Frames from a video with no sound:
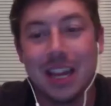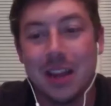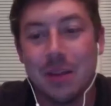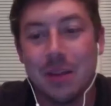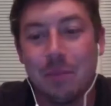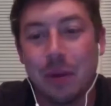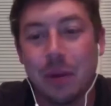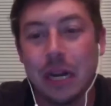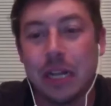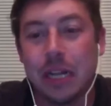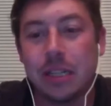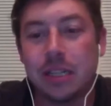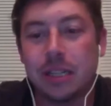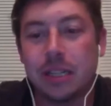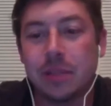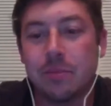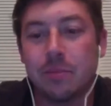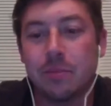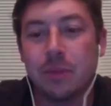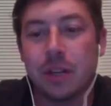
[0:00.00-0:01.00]
But
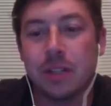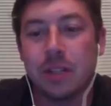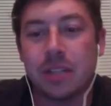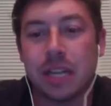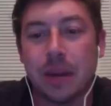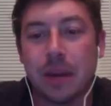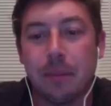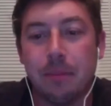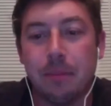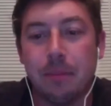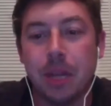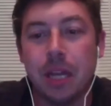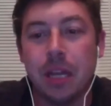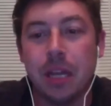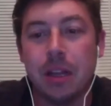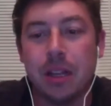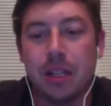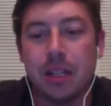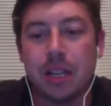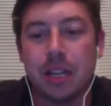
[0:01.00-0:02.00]
it's like a B.
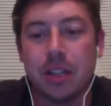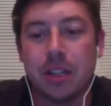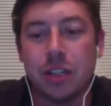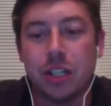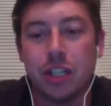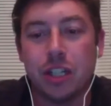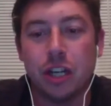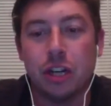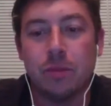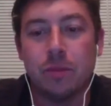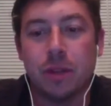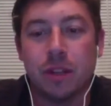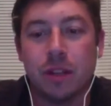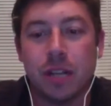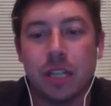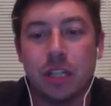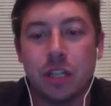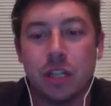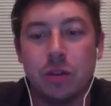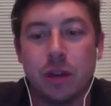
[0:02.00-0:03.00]
That's like a German,
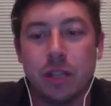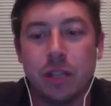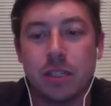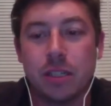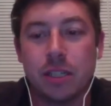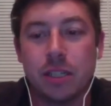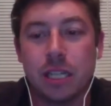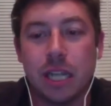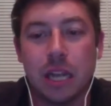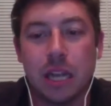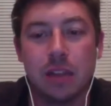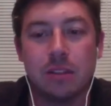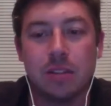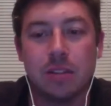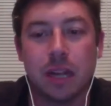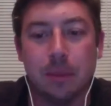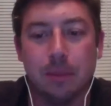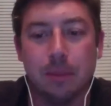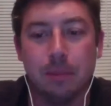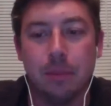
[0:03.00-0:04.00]
like 2 S's together is
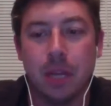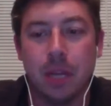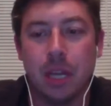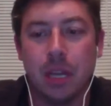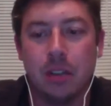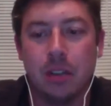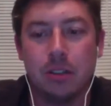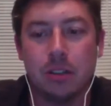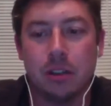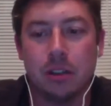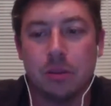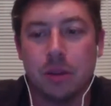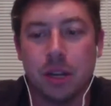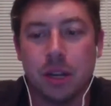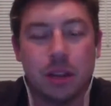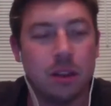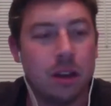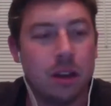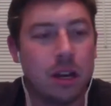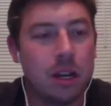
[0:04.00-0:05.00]
like a B in German, I
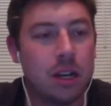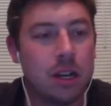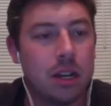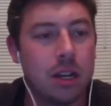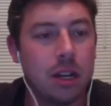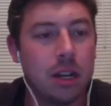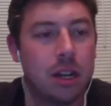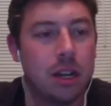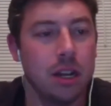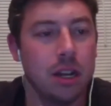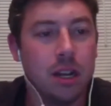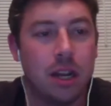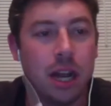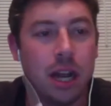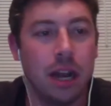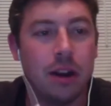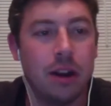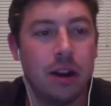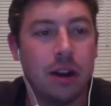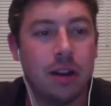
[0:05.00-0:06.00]
thought.
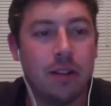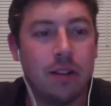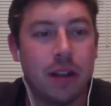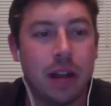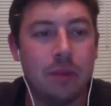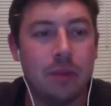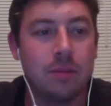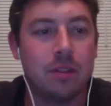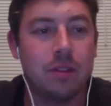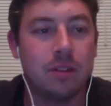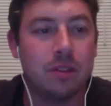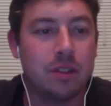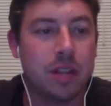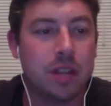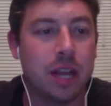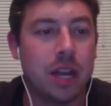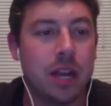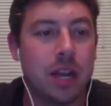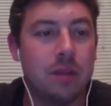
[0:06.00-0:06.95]
I don't know. I'm going to look that up.